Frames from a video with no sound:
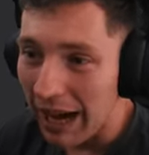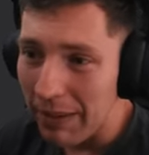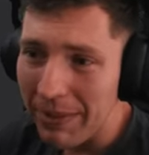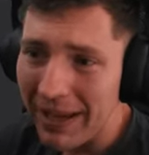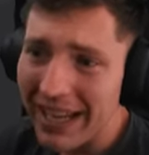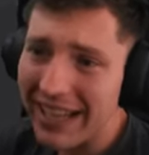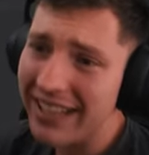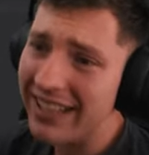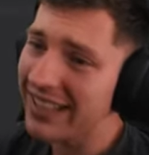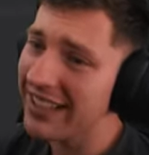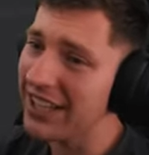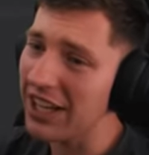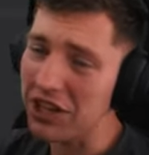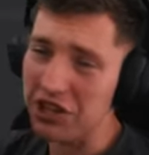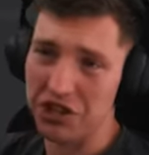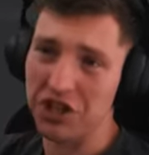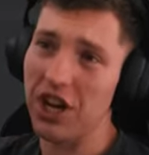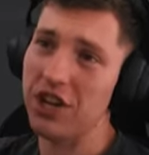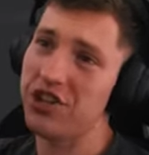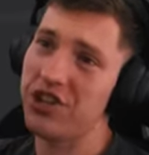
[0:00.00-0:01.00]
I mean, you
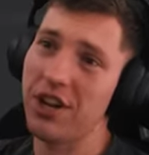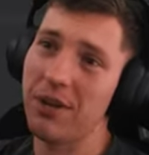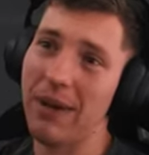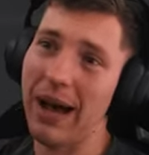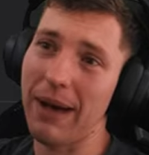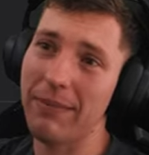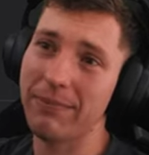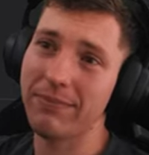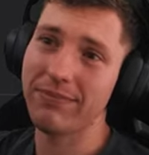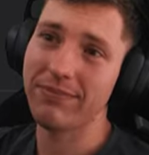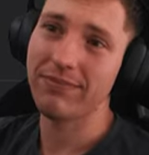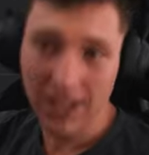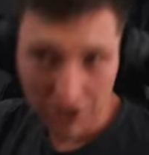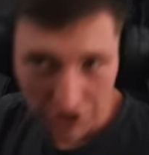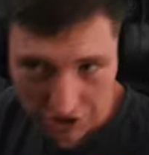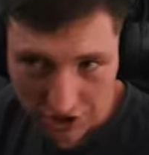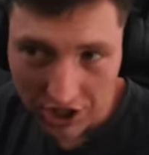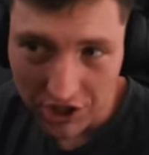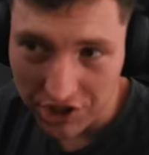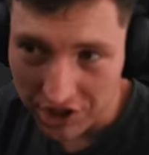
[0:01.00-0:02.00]
stitched him up. You
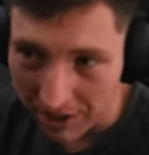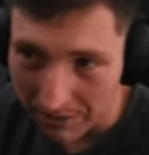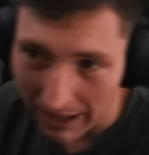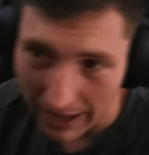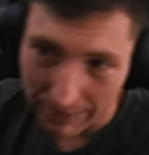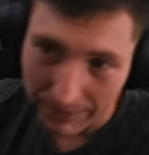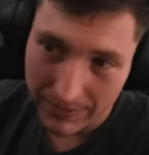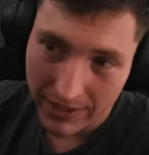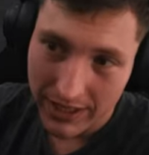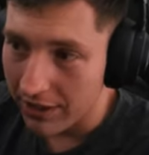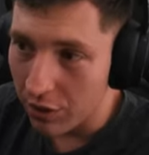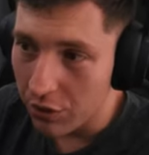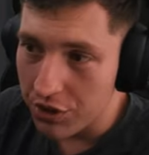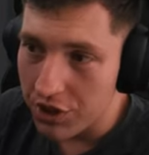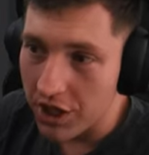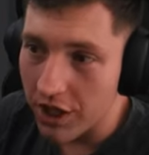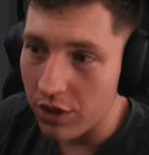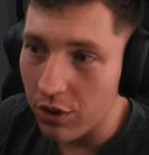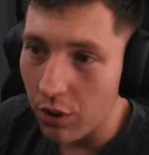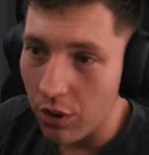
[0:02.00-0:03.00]
stitched him up.
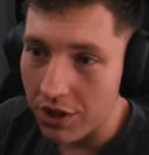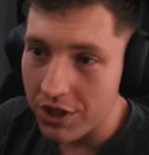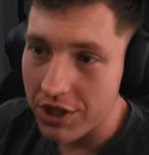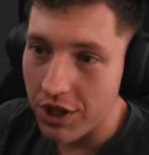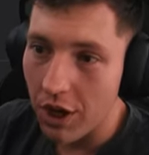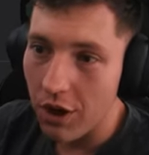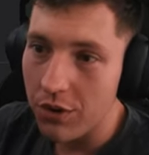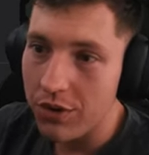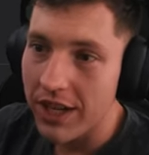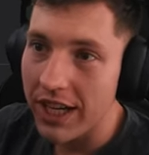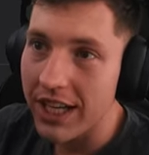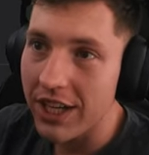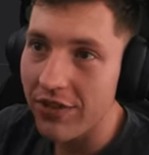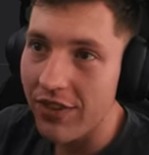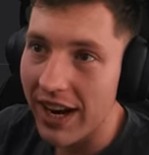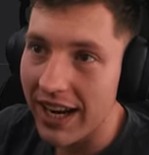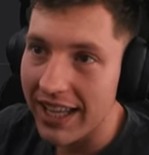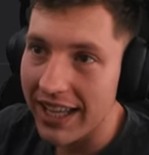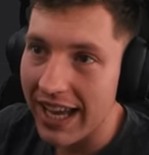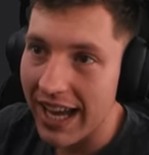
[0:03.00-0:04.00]
Luton also getting
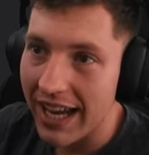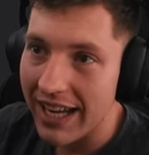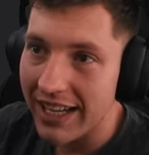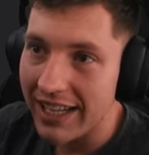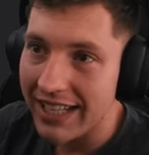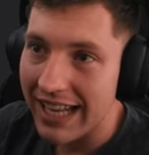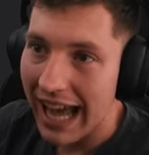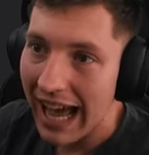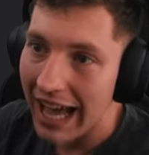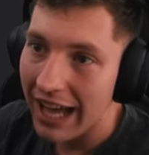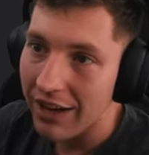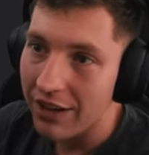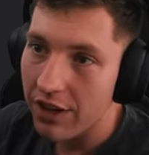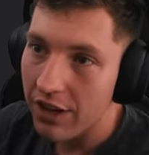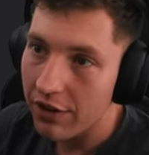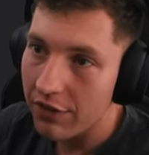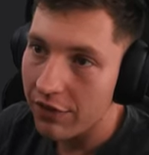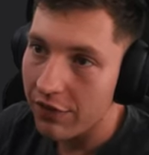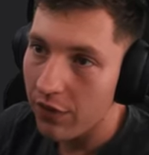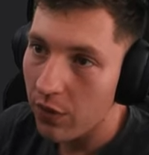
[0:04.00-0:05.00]
relegated,
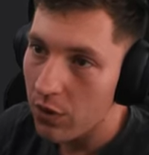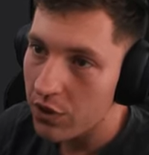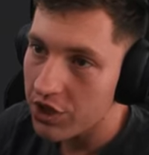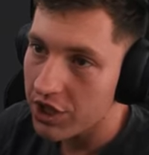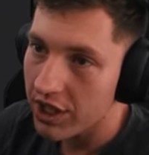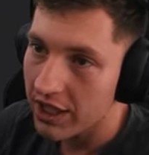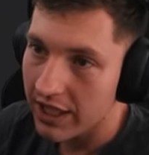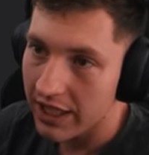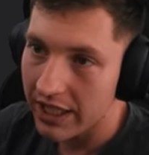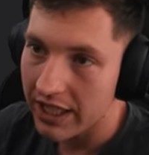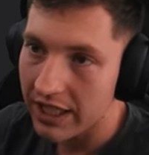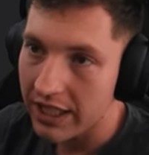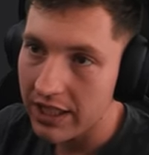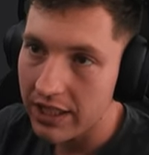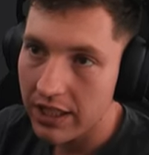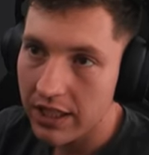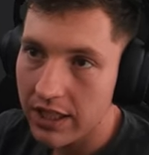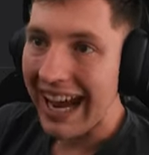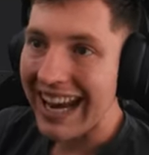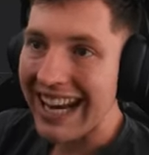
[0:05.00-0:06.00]

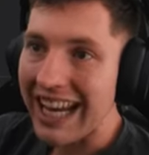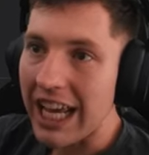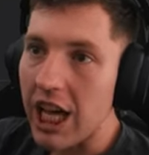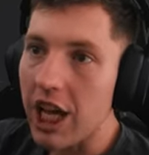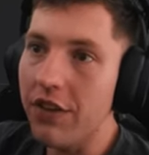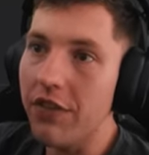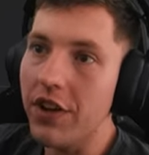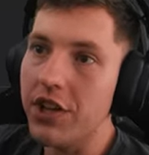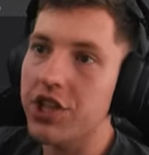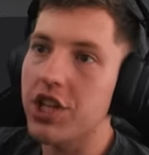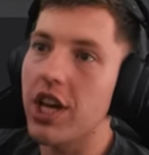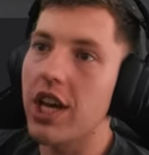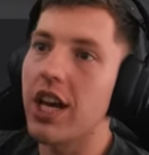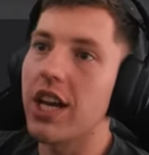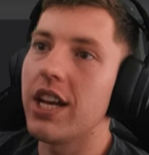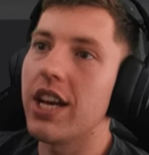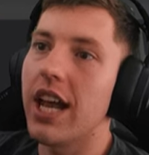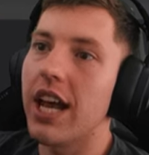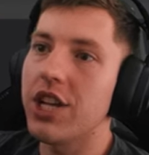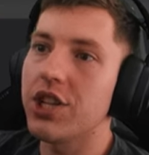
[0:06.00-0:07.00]
unfortunately. And
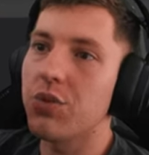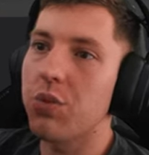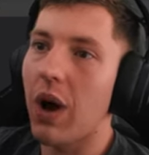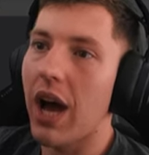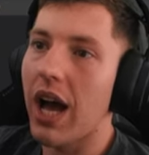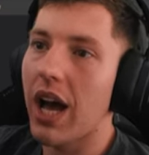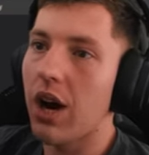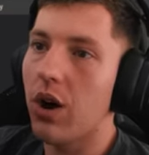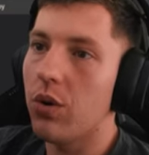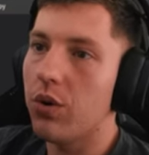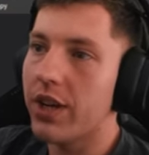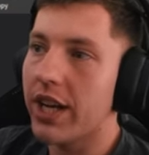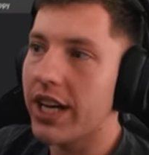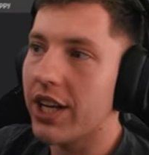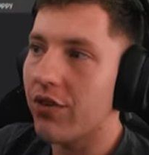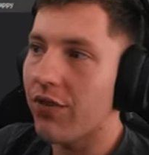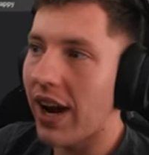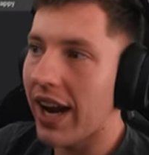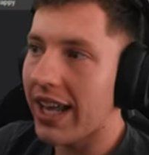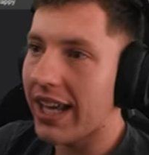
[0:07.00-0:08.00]
Everton as well
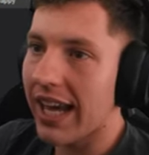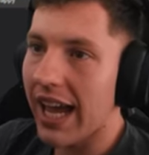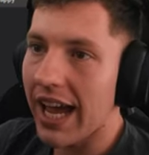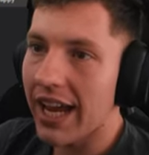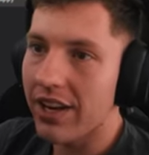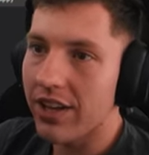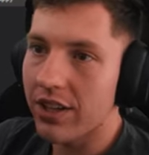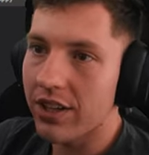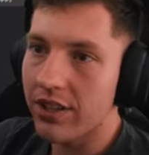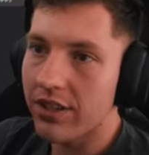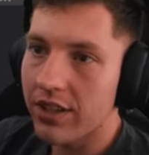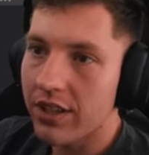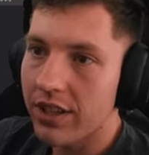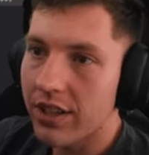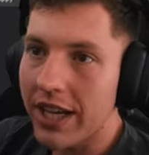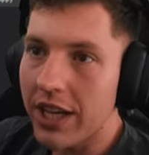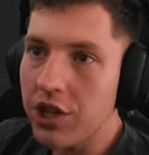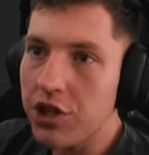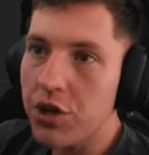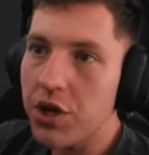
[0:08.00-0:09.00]
getting relegated. It'll
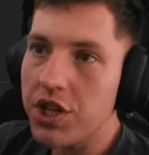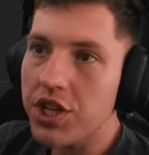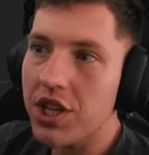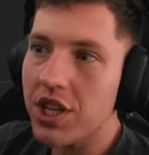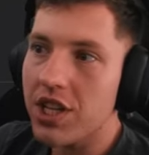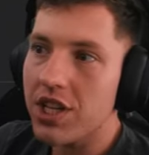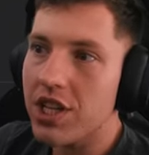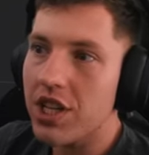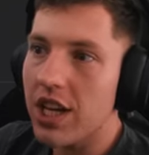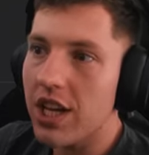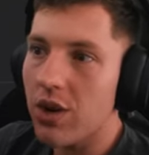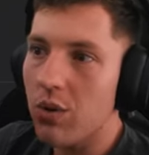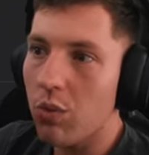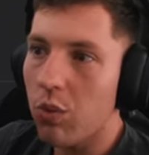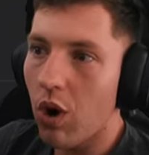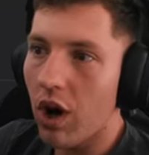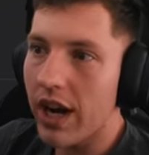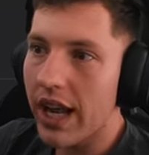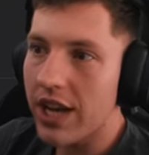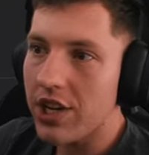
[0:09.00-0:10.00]
be interesting to see
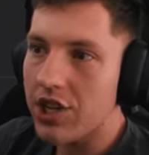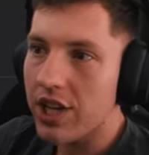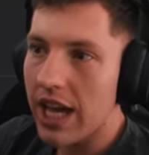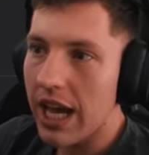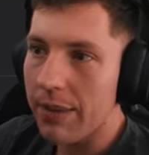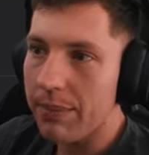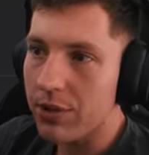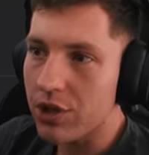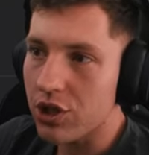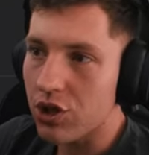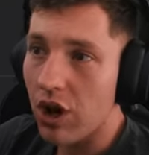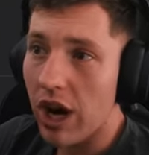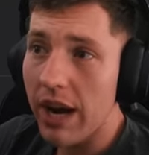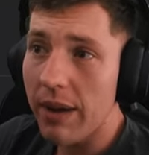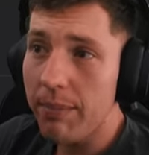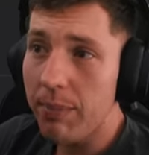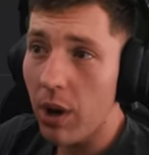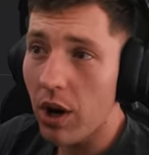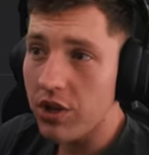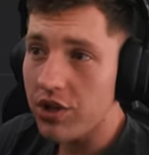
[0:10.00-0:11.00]
what actually happens.
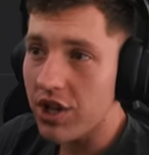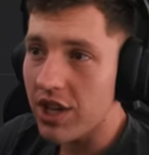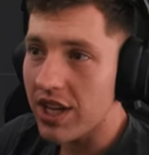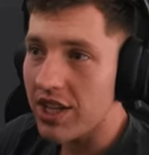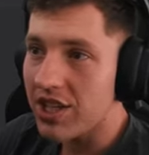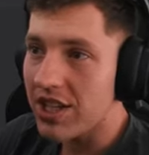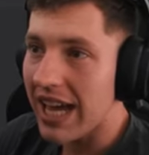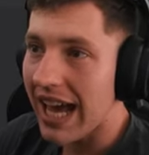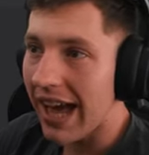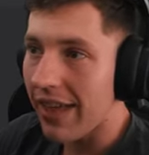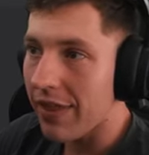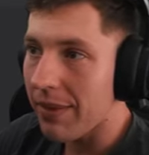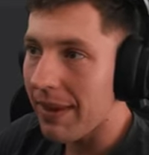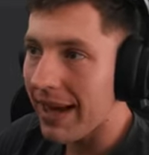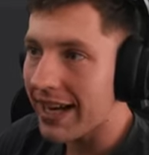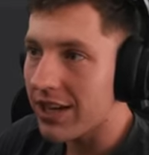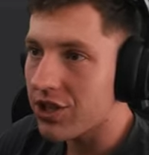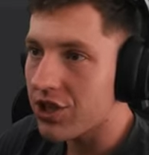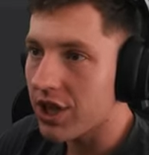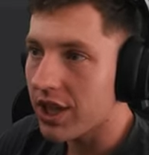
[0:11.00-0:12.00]
Graham Potter is now the
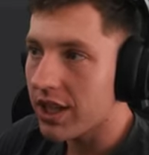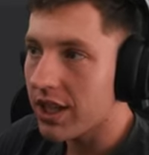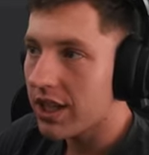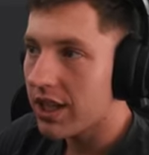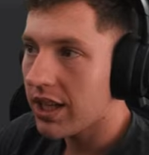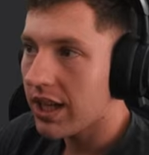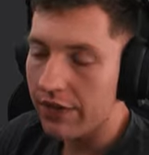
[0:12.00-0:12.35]
manager